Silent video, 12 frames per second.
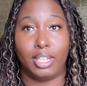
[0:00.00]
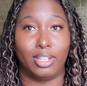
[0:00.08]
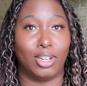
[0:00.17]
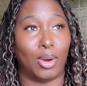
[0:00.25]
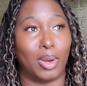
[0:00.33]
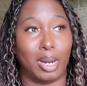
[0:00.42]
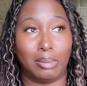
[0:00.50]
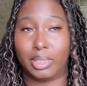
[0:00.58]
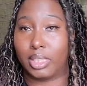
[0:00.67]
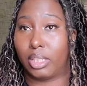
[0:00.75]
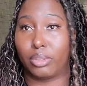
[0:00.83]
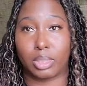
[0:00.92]
you know, and I'm
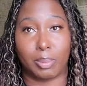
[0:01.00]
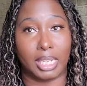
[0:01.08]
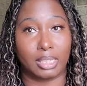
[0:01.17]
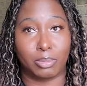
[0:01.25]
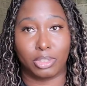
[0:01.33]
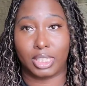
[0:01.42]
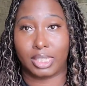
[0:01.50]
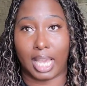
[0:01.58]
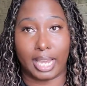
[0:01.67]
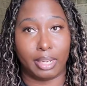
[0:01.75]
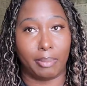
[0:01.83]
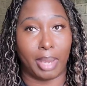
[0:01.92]
just irresponsible, just
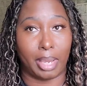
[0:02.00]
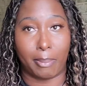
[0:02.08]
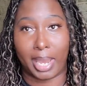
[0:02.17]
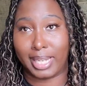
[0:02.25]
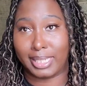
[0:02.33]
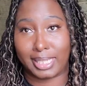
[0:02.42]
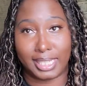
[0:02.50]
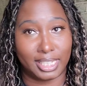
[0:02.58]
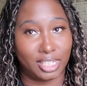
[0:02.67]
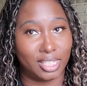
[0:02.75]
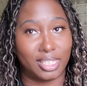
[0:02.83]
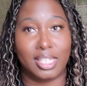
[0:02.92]
out here making bad
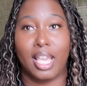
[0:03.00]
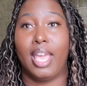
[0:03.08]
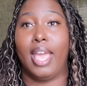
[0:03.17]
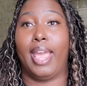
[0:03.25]
decisions,